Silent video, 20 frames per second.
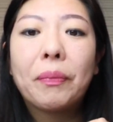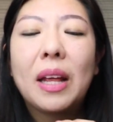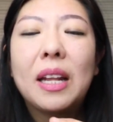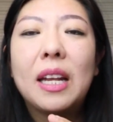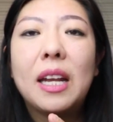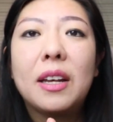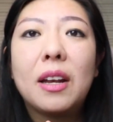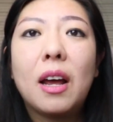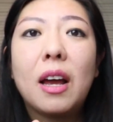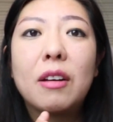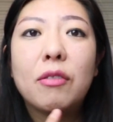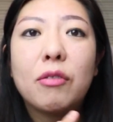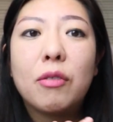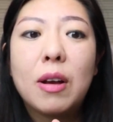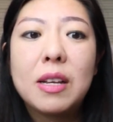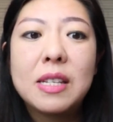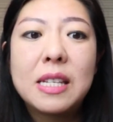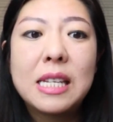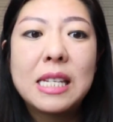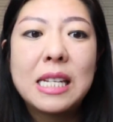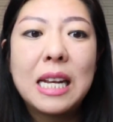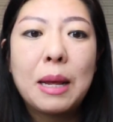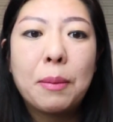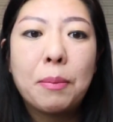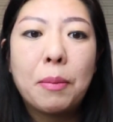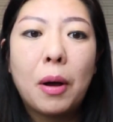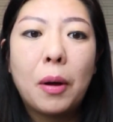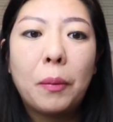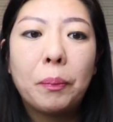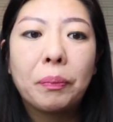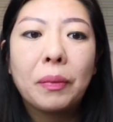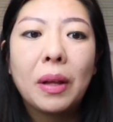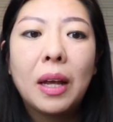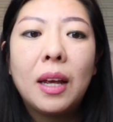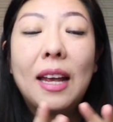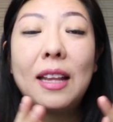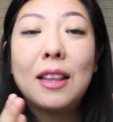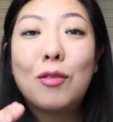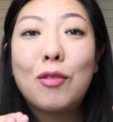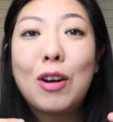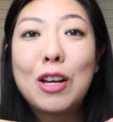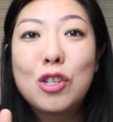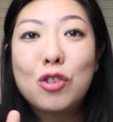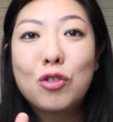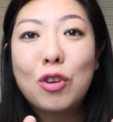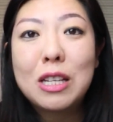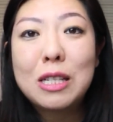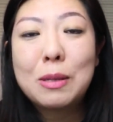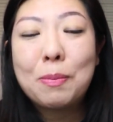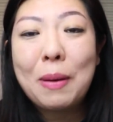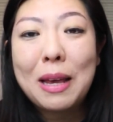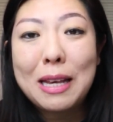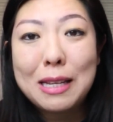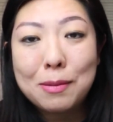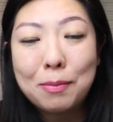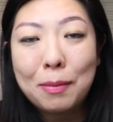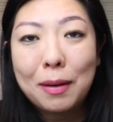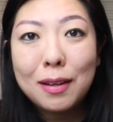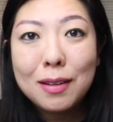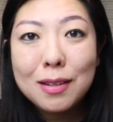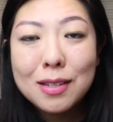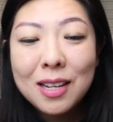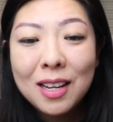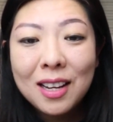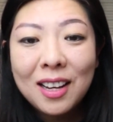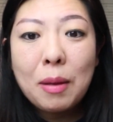in the night for us to sleep on in the restaurant's basement.